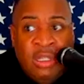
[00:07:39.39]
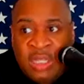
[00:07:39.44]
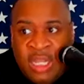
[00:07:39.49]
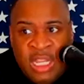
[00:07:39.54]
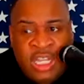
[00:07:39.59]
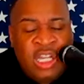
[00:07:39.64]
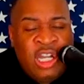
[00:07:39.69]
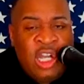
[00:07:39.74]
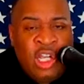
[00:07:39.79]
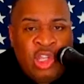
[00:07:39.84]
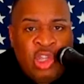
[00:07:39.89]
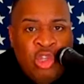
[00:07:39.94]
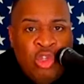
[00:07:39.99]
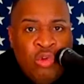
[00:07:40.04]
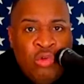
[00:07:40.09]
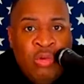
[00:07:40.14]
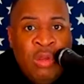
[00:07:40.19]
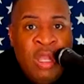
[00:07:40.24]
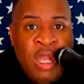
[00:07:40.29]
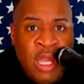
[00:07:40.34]
They cut
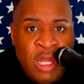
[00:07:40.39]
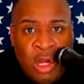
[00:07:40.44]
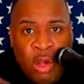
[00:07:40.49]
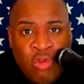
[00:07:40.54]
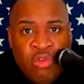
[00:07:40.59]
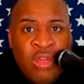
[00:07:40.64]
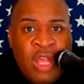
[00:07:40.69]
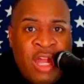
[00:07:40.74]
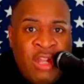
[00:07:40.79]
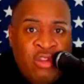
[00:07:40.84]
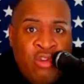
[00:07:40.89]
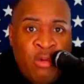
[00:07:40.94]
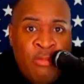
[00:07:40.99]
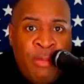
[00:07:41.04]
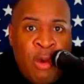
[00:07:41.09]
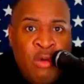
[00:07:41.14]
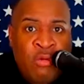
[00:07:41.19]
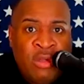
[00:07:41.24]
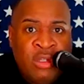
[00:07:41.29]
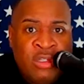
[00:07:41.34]
you, and all you got is your
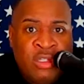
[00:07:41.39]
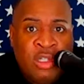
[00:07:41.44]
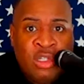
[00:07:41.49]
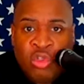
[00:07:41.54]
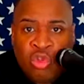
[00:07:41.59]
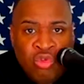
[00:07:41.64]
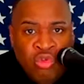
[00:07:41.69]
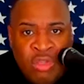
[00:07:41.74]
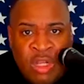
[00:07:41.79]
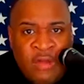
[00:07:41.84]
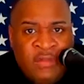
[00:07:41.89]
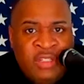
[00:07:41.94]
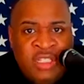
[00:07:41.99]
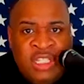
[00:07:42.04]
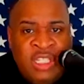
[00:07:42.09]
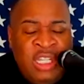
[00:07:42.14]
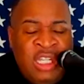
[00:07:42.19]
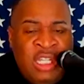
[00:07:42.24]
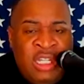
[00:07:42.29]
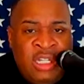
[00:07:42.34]
bonus. So you never
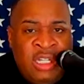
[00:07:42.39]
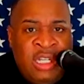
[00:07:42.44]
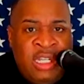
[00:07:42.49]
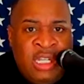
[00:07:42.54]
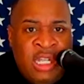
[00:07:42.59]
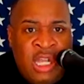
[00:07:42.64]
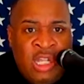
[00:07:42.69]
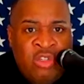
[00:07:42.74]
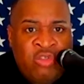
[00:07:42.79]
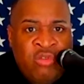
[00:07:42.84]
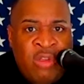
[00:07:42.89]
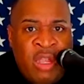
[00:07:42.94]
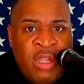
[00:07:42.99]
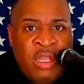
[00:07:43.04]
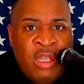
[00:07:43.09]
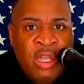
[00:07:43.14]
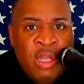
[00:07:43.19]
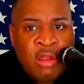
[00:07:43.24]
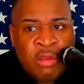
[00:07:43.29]
seen the internet contract.